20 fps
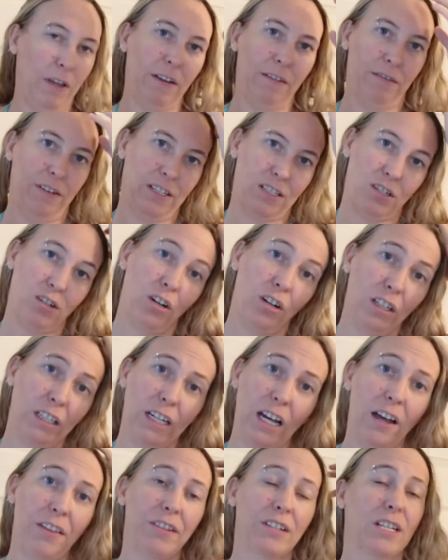If it's
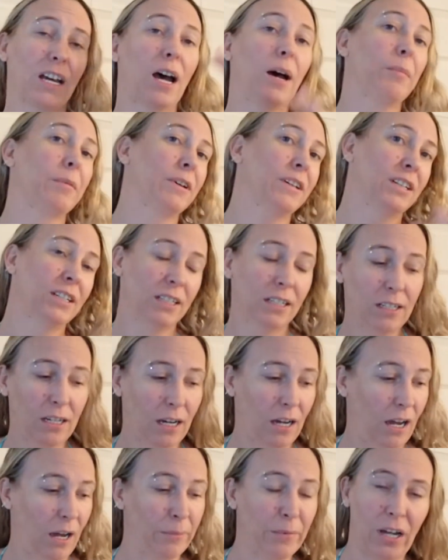curly on the top,
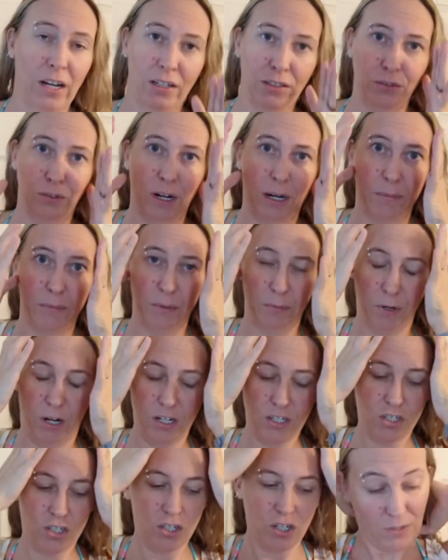I'm not going to grab the
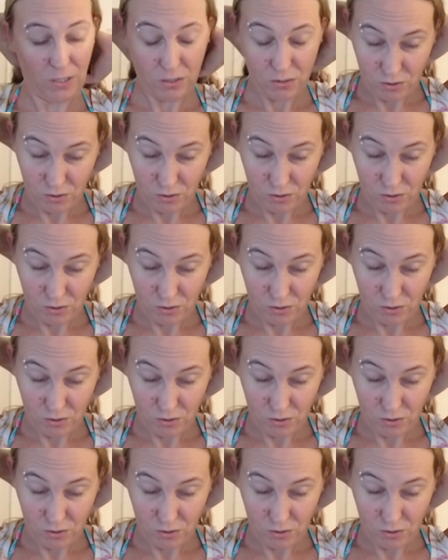brush.